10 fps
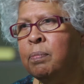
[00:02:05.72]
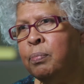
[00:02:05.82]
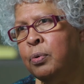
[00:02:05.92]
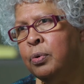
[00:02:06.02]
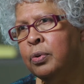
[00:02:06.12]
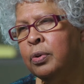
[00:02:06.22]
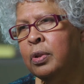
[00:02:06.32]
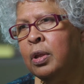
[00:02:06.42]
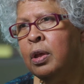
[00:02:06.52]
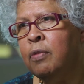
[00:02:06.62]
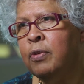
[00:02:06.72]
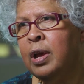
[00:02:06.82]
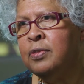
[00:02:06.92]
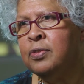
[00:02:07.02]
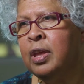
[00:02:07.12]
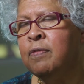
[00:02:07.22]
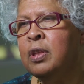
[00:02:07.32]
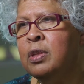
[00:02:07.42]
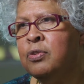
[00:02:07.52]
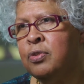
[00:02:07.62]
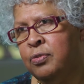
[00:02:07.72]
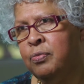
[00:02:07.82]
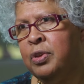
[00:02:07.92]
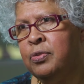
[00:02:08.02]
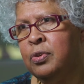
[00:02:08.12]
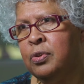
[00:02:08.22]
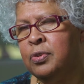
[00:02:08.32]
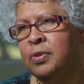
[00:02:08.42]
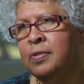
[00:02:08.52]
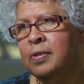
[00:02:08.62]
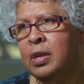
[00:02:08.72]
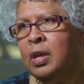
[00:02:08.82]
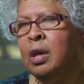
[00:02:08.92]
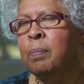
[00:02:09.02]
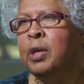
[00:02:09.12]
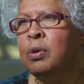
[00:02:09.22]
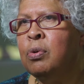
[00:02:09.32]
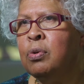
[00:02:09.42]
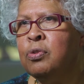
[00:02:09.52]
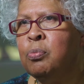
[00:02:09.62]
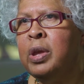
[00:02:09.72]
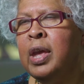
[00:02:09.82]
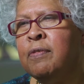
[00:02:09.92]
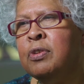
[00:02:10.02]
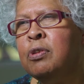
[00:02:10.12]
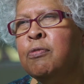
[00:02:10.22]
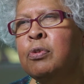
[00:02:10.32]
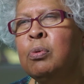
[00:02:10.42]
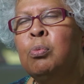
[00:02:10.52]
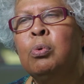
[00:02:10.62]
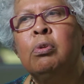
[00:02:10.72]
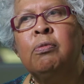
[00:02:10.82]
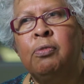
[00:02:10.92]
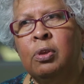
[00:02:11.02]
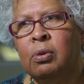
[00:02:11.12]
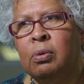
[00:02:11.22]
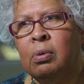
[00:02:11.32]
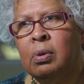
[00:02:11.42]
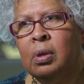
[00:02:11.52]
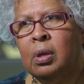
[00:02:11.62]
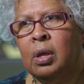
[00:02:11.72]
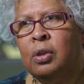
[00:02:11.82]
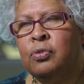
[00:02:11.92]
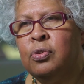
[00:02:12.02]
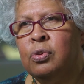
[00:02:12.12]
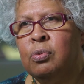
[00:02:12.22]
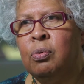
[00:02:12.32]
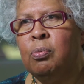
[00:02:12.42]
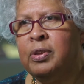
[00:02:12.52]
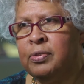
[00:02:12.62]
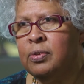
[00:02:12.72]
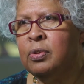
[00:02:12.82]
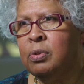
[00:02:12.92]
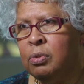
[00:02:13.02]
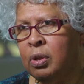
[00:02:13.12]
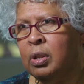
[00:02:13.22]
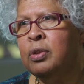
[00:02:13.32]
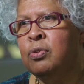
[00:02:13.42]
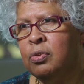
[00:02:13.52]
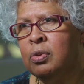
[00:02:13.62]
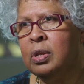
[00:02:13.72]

important for us to have Indigenous researchers because we have a different worldview to Western knowledge.